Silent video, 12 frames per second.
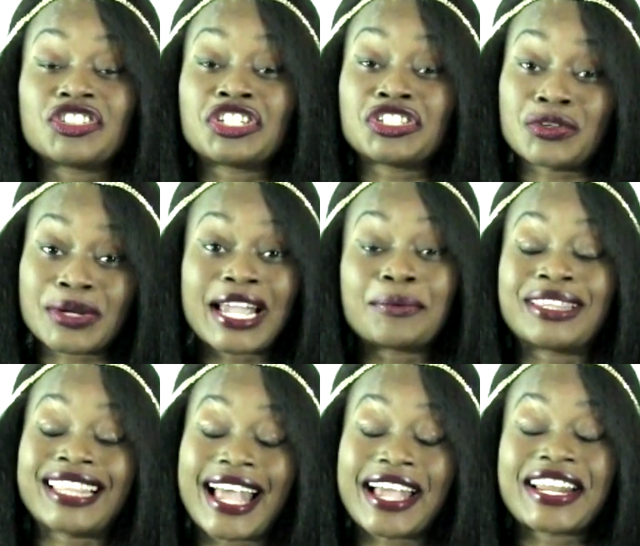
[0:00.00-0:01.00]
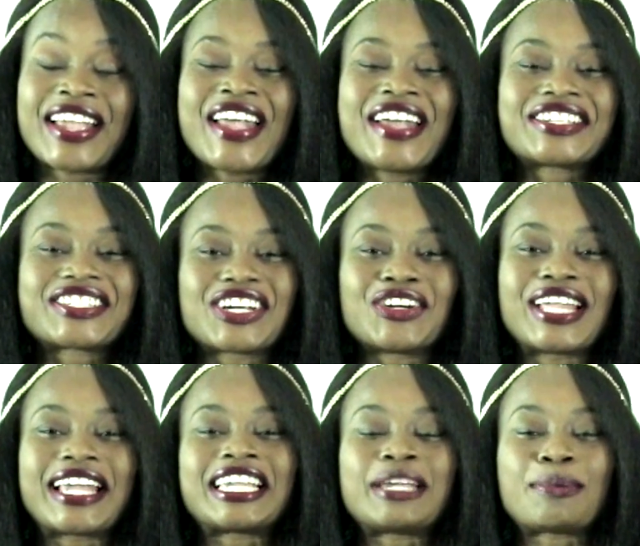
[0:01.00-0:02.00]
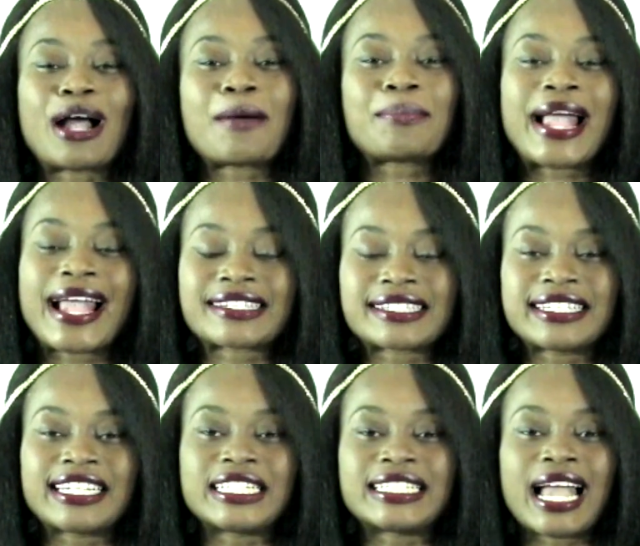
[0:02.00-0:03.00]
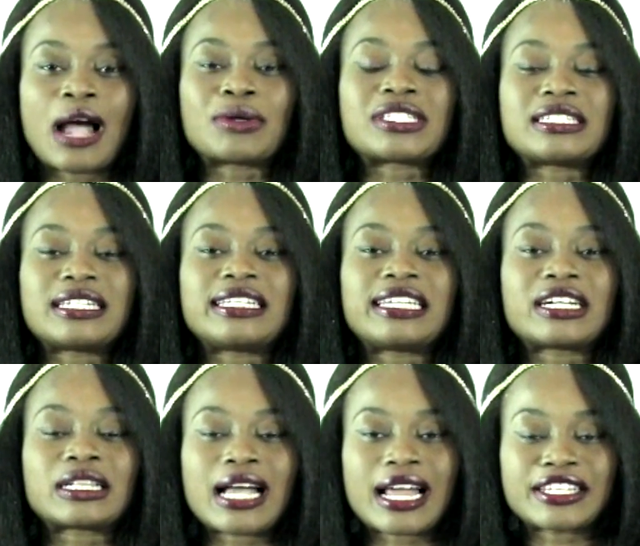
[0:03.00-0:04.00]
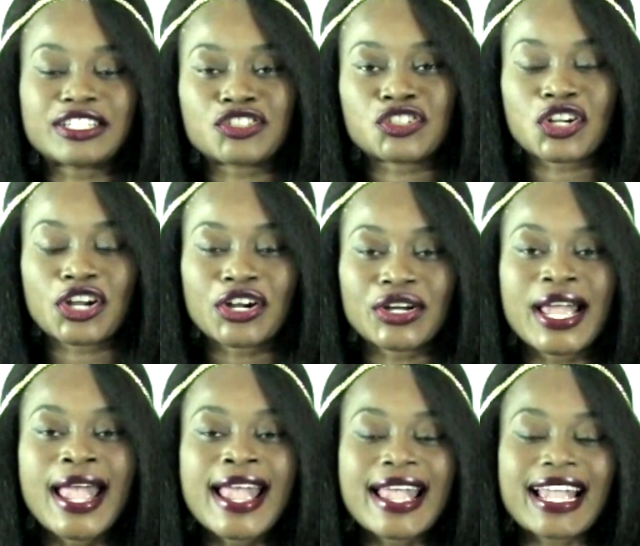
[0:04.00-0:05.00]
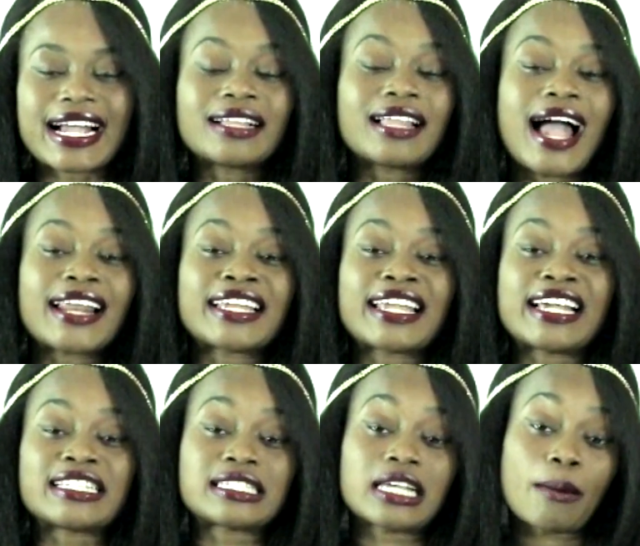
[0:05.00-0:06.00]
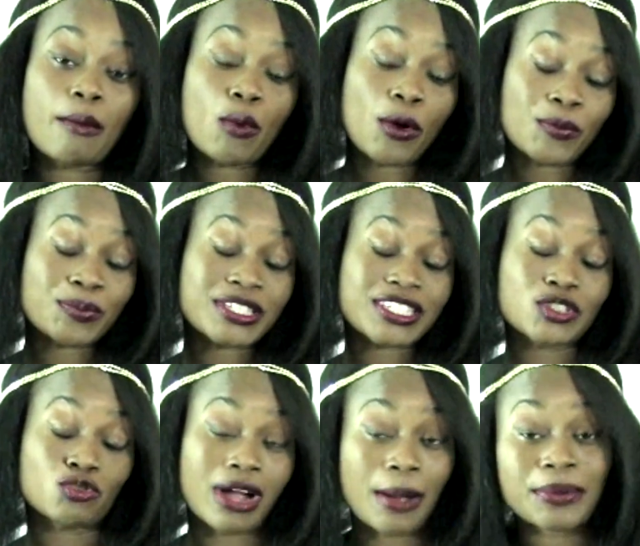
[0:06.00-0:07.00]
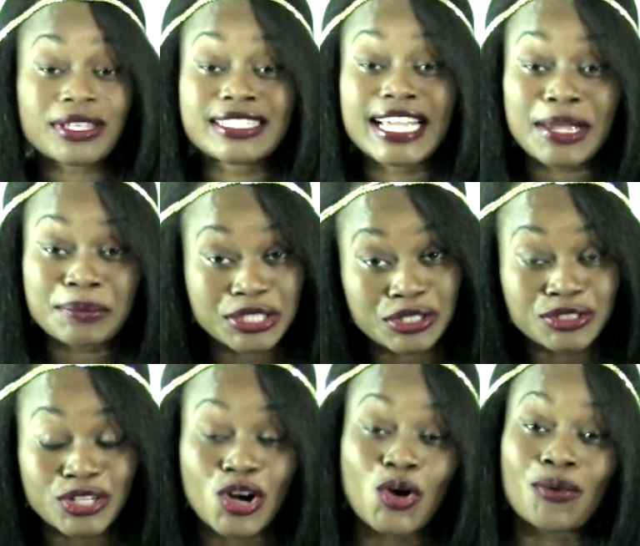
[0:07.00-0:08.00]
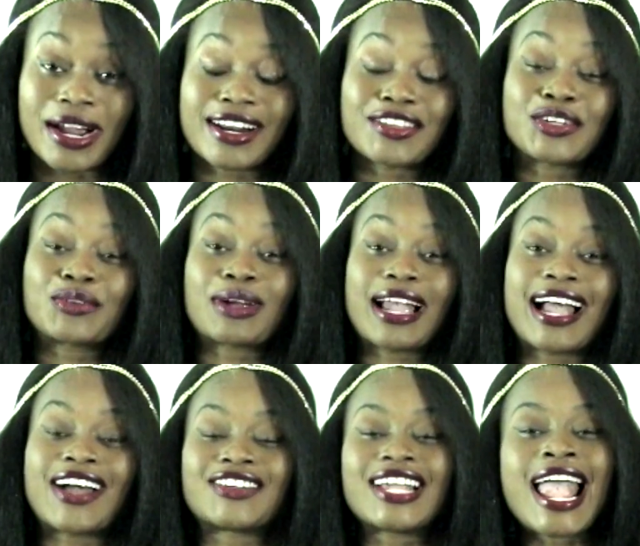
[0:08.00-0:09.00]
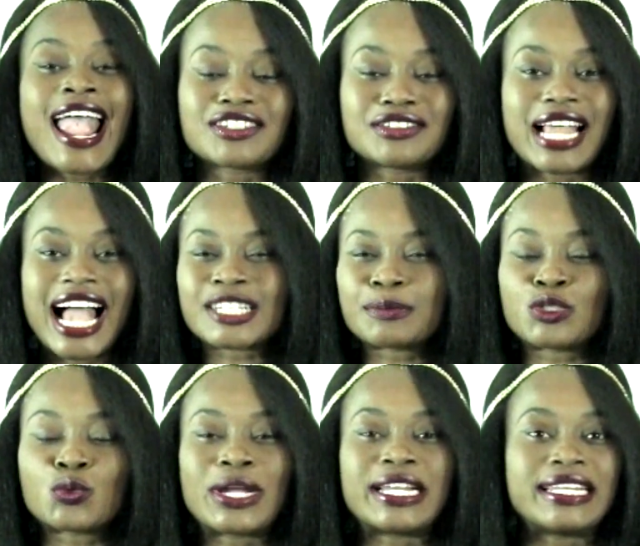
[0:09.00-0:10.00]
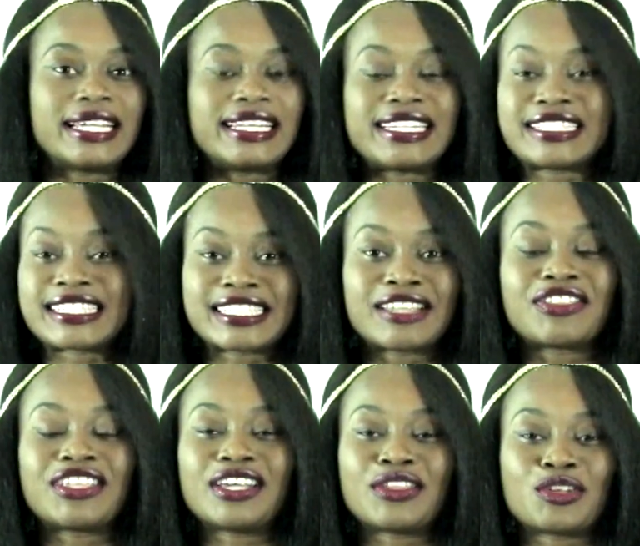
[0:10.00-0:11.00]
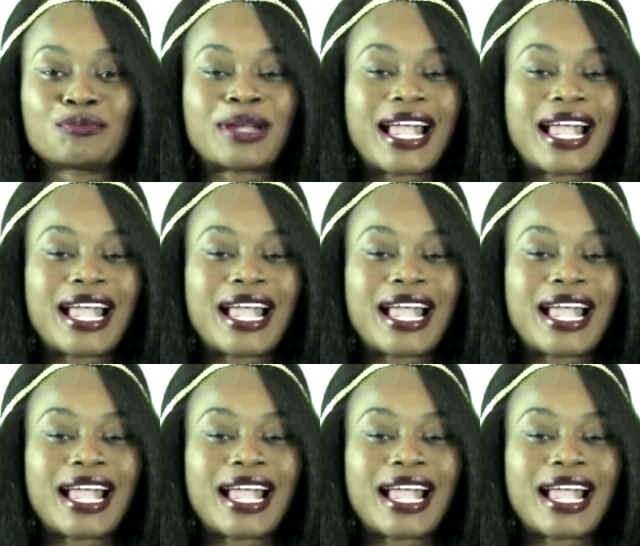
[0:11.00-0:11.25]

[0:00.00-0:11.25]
and she's okay with that. So they keep on passing it. Now it's Nene and Claudia's turn, and Claudia ends up, whoops, dropping the damn dildo right on the ground. So now it's between Nene and Cynthia, and they're